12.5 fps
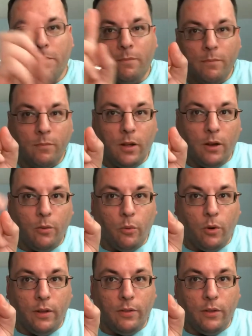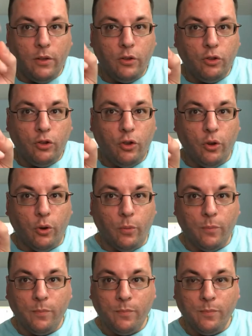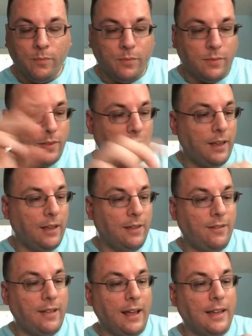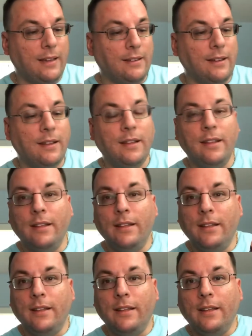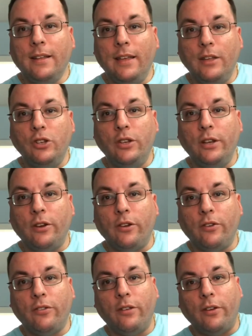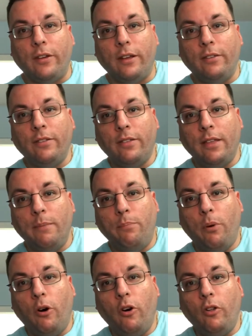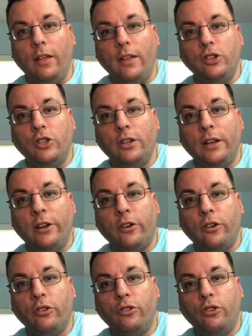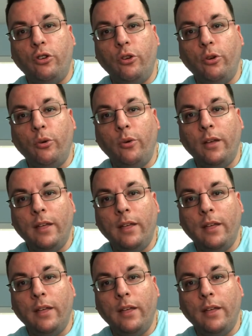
not 1, 2, the second Engineer series, the Ball Engineer 2